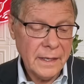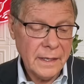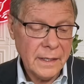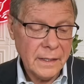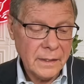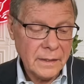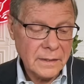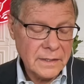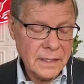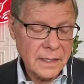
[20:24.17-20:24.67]

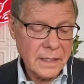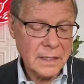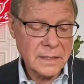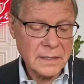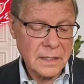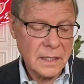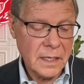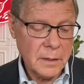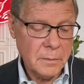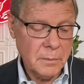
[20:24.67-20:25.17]
setting
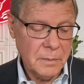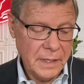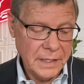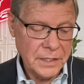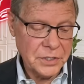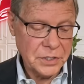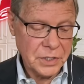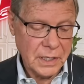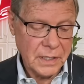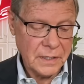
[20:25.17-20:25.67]
aside
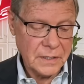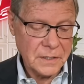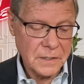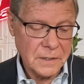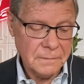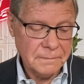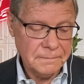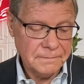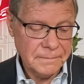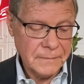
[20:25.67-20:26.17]
Mike
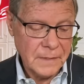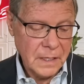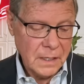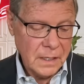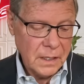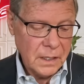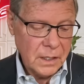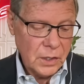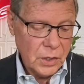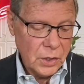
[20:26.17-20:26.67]
Johnson,
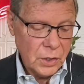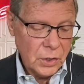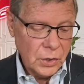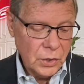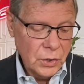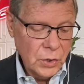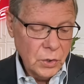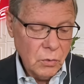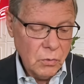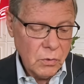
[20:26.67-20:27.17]

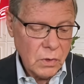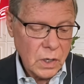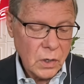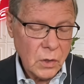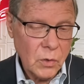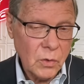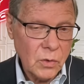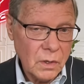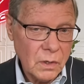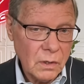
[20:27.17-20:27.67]
you
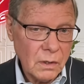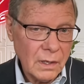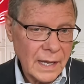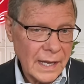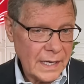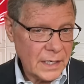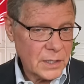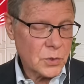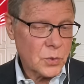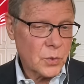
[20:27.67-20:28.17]
wrote
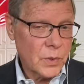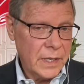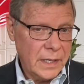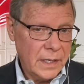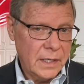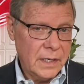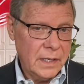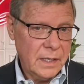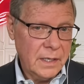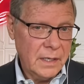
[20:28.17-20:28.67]
last
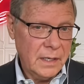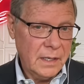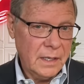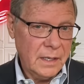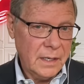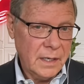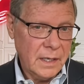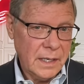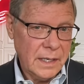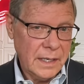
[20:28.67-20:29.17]
week
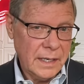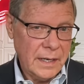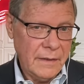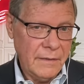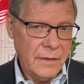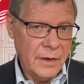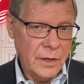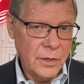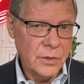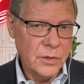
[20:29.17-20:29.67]

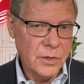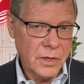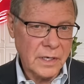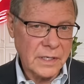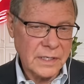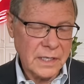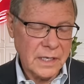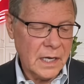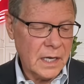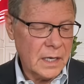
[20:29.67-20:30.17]
in the New
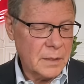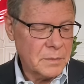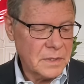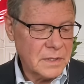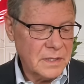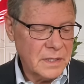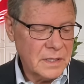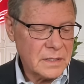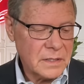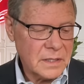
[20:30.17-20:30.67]
York Times,
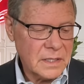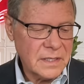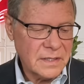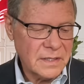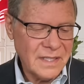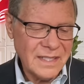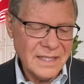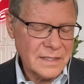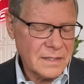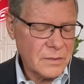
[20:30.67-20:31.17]
and this this,
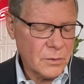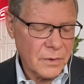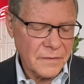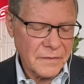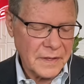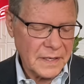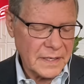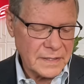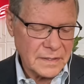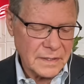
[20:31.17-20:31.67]
this sort of
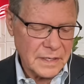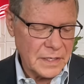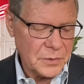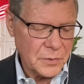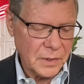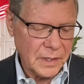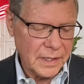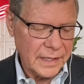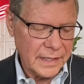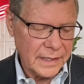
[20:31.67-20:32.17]
thing is is
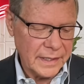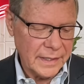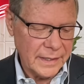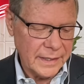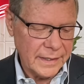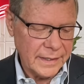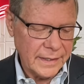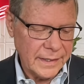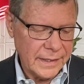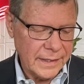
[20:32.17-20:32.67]
really a,
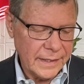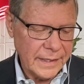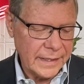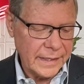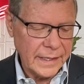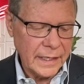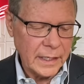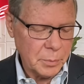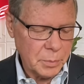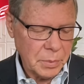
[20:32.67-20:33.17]
a, a
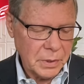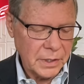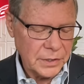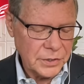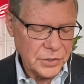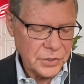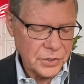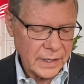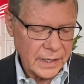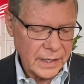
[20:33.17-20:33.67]
gut
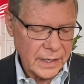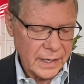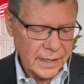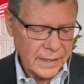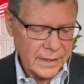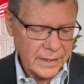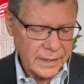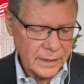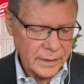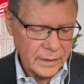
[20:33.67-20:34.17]
punch, I, I,
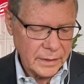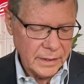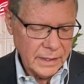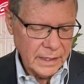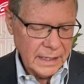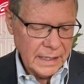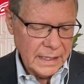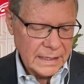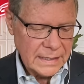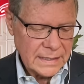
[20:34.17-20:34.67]
think,
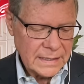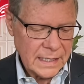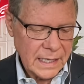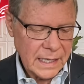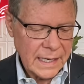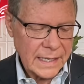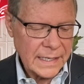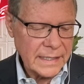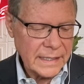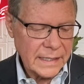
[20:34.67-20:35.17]

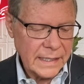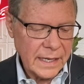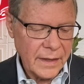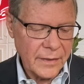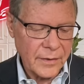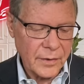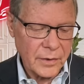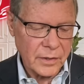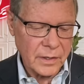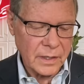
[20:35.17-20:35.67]
tying
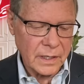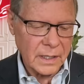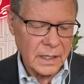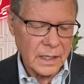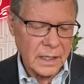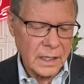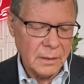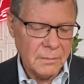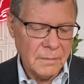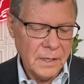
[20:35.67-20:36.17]
together,
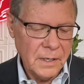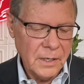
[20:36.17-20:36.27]
um,